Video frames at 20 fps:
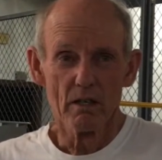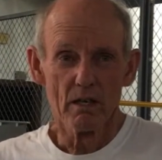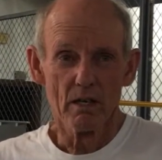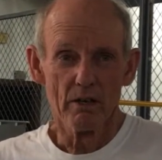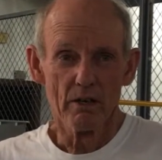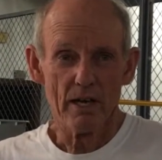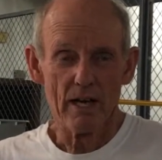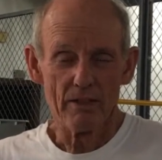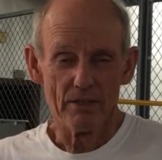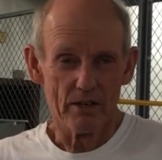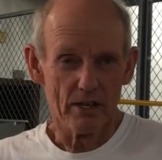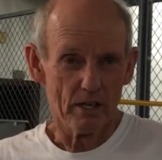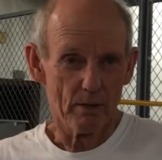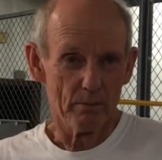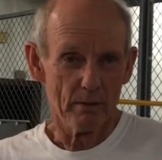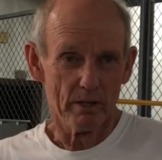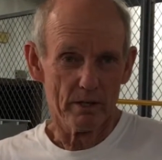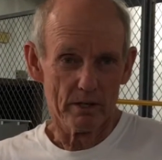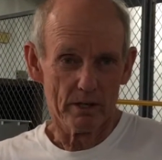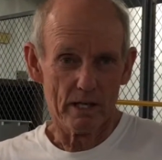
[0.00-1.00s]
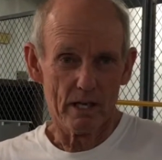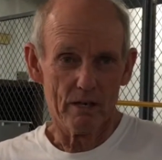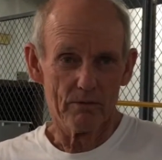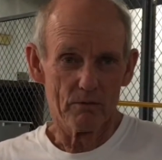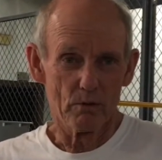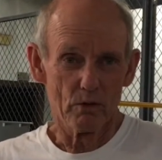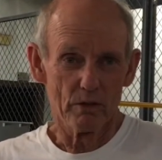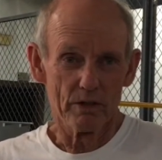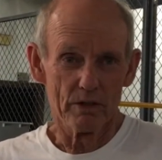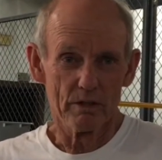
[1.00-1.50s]
Not there, but in
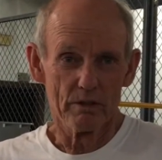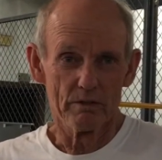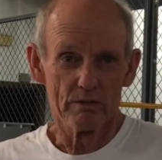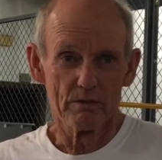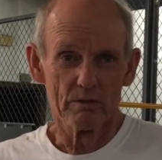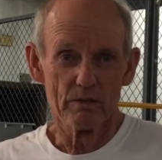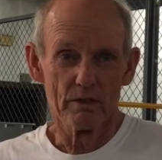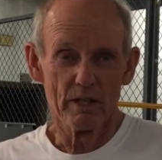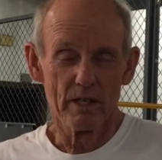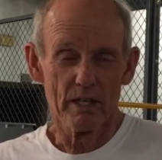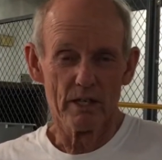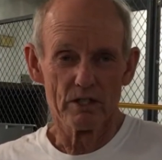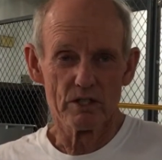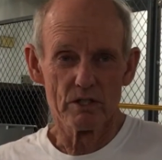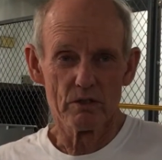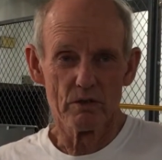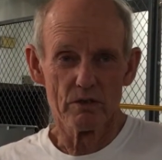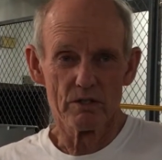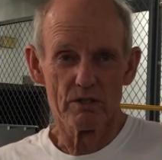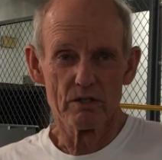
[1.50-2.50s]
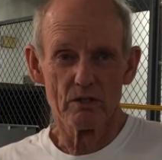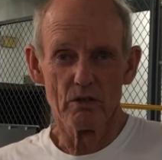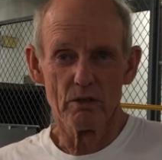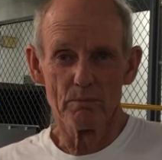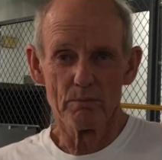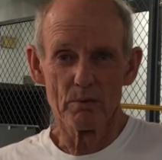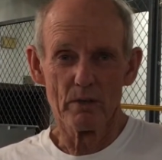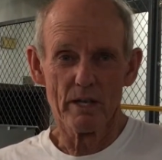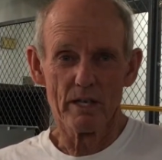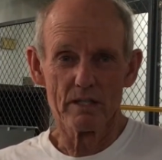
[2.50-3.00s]
California. And she was so
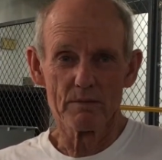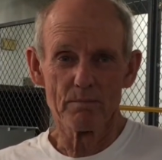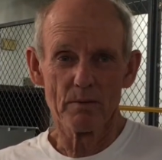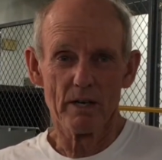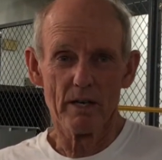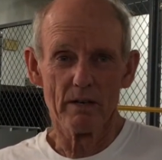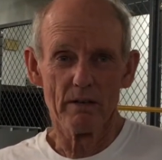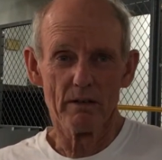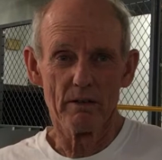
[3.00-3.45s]
impressed by